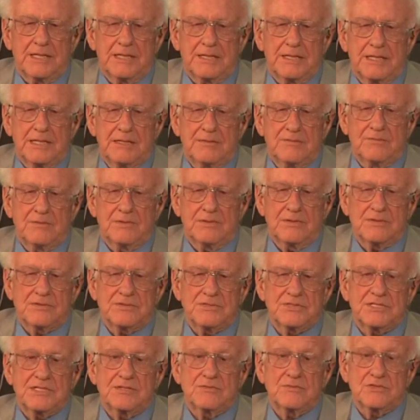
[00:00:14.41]
And he
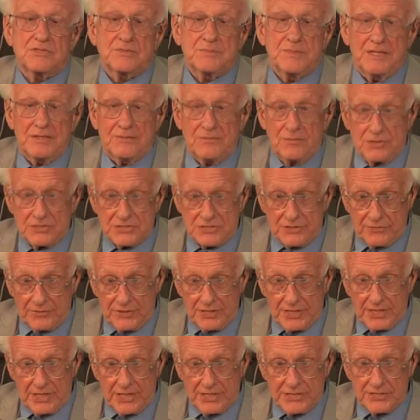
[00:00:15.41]
was mayor of Oslo in
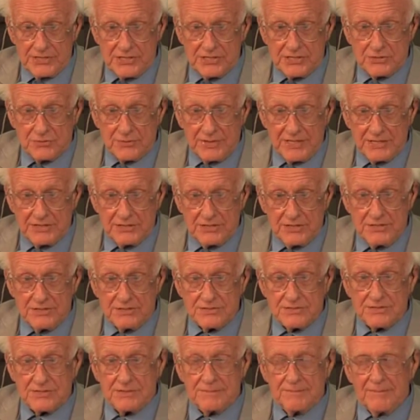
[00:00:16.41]
the
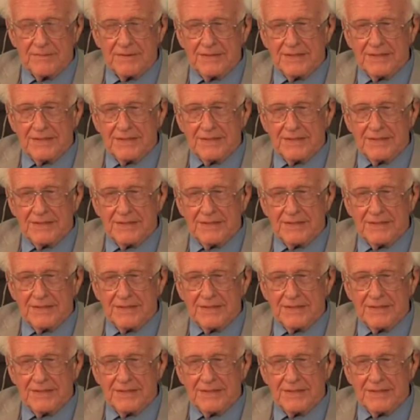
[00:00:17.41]
1920s.